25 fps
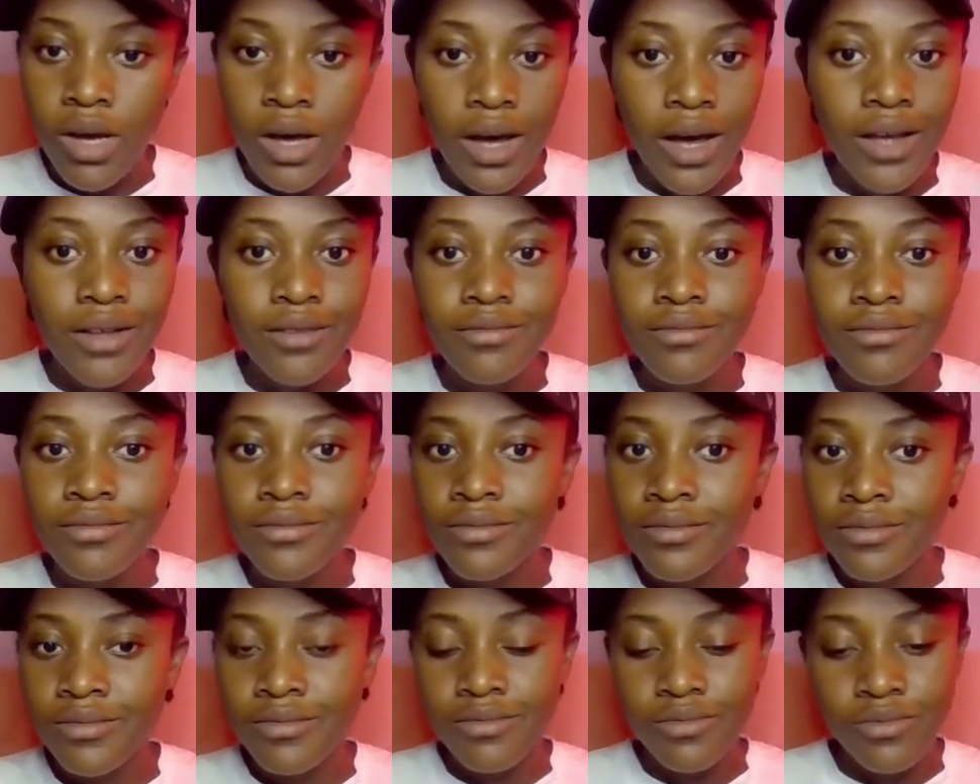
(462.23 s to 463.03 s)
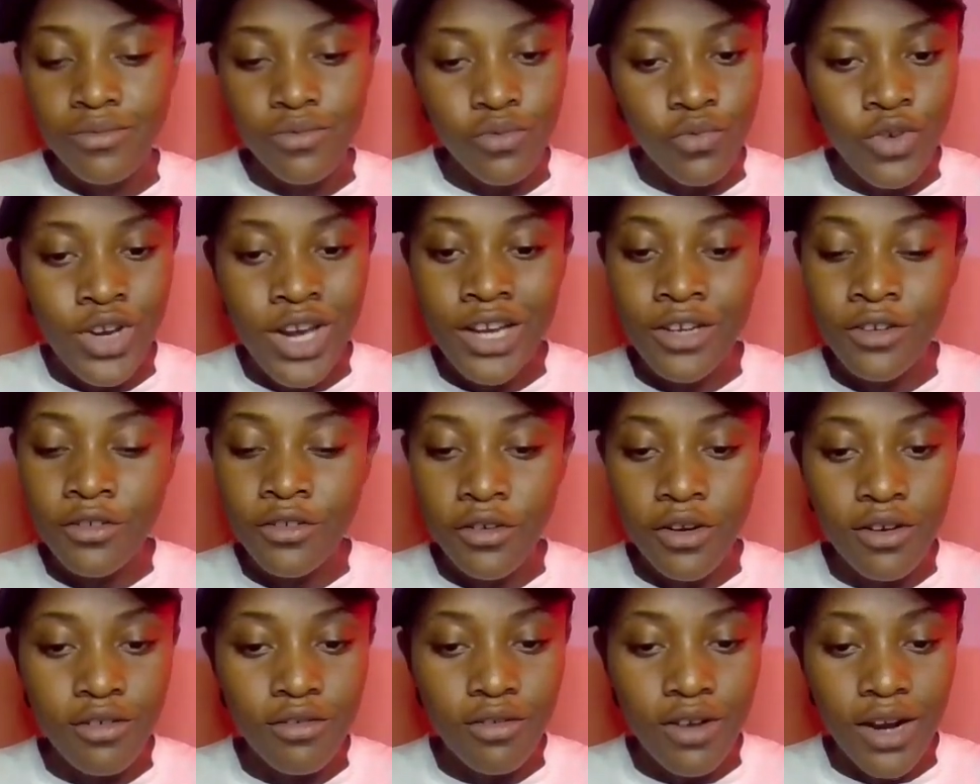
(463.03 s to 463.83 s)
And we are
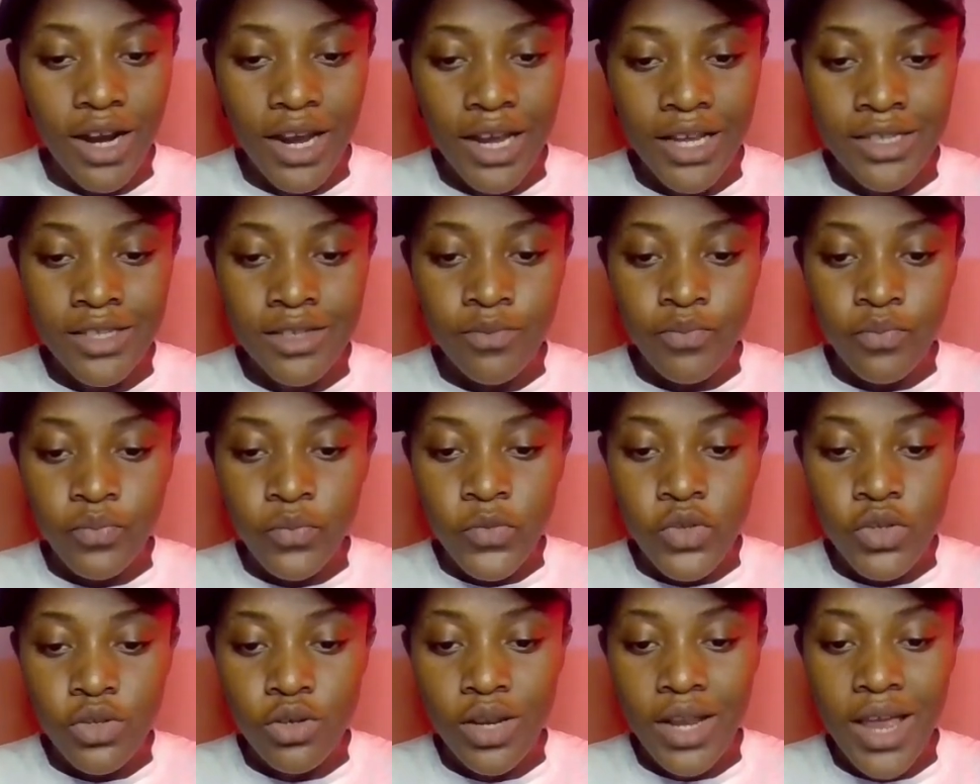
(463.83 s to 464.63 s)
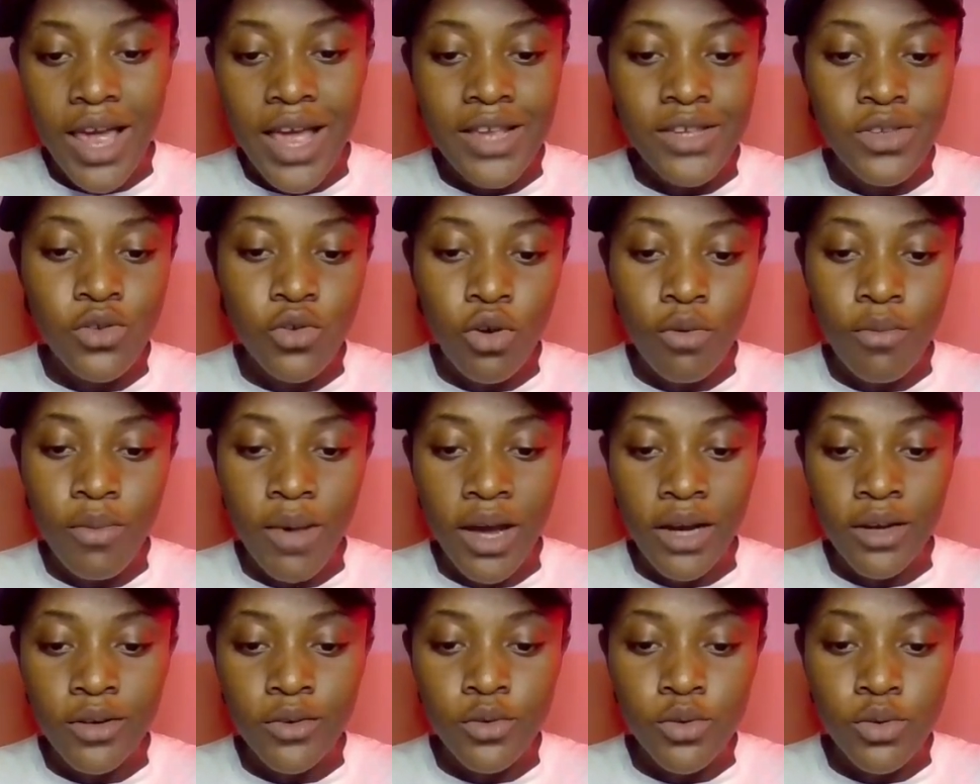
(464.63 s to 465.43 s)
done, right? So let's go
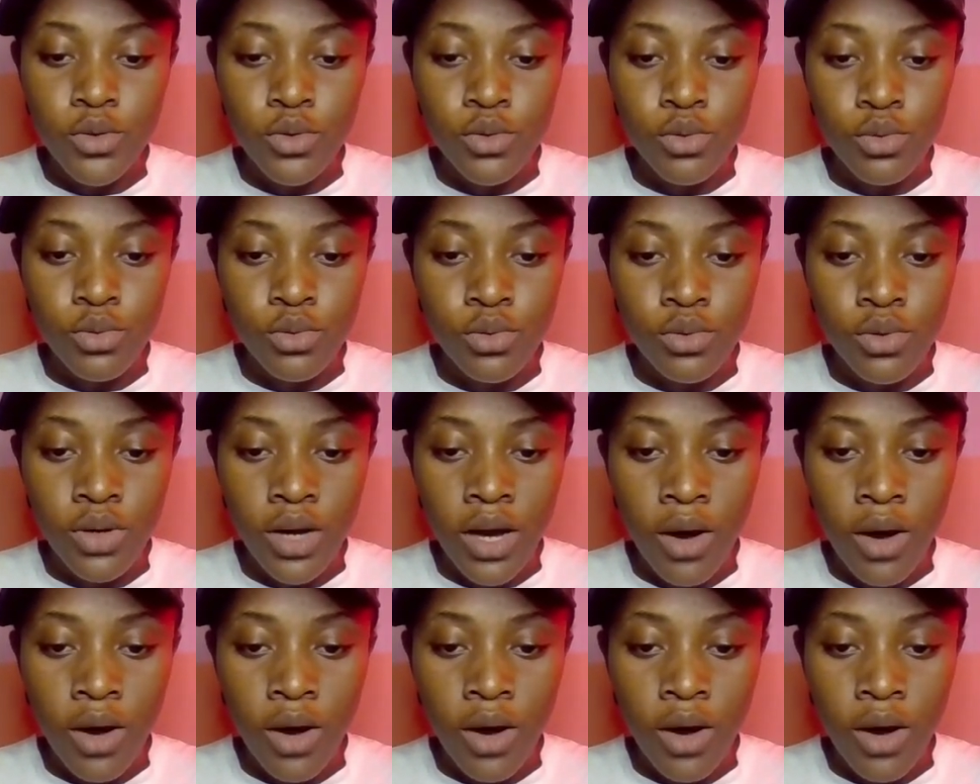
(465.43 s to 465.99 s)
back to